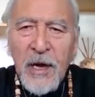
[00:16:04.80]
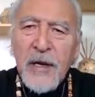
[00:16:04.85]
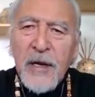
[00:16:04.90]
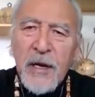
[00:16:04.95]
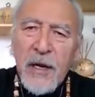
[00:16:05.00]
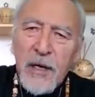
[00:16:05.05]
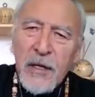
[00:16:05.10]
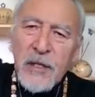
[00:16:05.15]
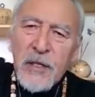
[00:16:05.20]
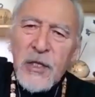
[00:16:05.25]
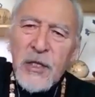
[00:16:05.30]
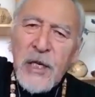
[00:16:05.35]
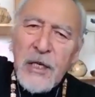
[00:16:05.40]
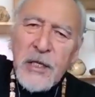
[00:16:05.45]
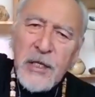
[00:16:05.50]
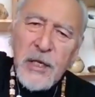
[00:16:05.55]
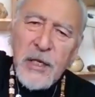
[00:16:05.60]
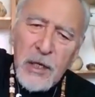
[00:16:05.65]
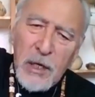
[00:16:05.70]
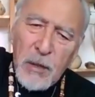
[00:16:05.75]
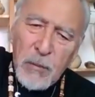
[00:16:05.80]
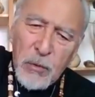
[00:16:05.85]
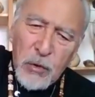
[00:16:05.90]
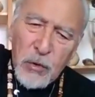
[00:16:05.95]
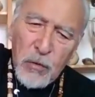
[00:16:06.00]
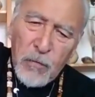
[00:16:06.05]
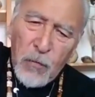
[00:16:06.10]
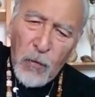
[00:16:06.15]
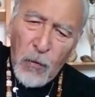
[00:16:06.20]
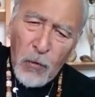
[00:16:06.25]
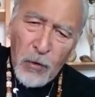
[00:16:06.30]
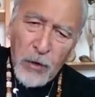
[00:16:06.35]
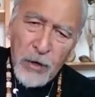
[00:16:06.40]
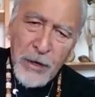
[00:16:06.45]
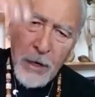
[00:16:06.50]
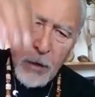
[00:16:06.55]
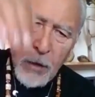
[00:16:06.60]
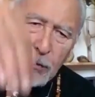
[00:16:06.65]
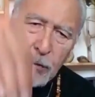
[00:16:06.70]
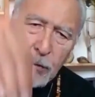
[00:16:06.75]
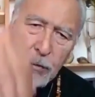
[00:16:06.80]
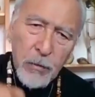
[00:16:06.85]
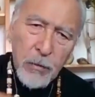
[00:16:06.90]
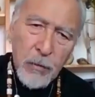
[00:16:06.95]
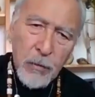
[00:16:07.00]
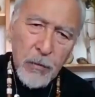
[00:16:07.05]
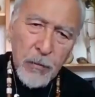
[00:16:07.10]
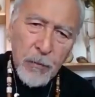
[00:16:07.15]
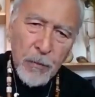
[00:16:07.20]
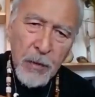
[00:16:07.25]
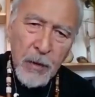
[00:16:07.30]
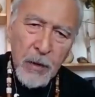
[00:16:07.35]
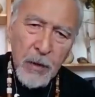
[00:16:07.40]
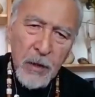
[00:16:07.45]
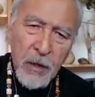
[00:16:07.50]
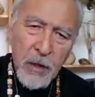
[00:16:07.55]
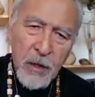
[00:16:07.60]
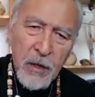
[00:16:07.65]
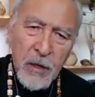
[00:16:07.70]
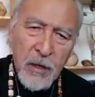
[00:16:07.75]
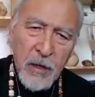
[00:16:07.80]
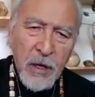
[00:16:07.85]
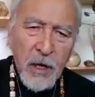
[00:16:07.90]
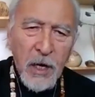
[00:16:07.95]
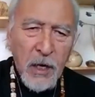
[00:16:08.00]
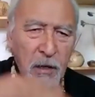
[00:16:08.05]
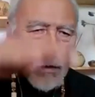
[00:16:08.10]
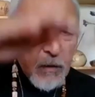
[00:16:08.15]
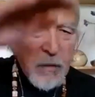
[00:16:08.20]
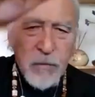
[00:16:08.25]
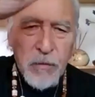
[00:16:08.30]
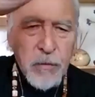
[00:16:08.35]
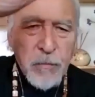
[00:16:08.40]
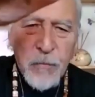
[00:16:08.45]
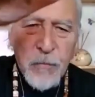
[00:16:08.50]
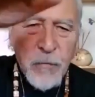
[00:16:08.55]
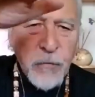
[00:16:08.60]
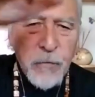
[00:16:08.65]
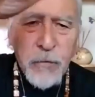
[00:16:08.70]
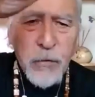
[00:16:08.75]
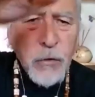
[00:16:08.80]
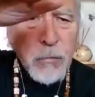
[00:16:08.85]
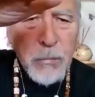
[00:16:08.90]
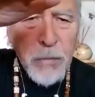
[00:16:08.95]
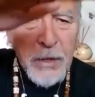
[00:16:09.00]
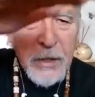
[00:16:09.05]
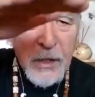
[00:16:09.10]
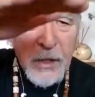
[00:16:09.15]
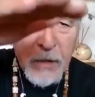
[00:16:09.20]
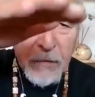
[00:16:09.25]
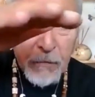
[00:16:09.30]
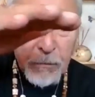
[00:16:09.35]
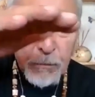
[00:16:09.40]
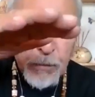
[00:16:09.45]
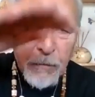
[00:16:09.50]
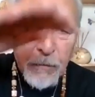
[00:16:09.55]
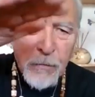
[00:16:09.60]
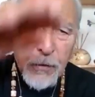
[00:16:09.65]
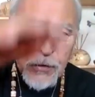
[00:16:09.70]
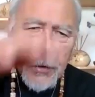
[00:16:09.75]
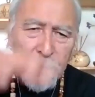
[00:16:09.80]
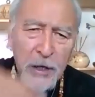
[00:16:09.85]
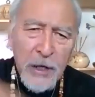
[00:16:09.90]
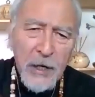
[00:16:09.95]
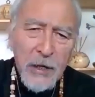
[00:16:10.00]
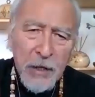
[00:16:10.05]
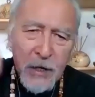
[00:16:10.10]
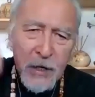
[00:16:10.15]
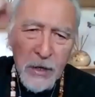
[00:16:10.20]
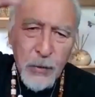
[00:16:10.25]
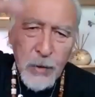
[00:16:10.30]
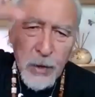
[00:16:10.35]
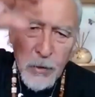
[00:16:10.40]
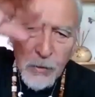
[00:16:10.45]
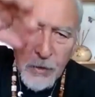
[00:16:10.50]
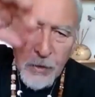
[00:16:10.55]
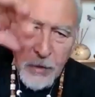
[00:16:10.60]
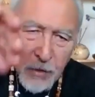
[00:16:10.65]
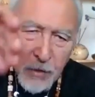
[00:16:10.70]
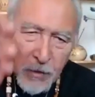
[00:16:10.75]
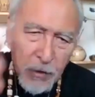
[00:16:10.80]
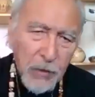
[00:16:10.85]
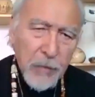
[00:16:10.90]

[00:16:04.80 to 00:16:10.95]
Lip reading: And then teaching them to fall down, and few meters before they hit the ground,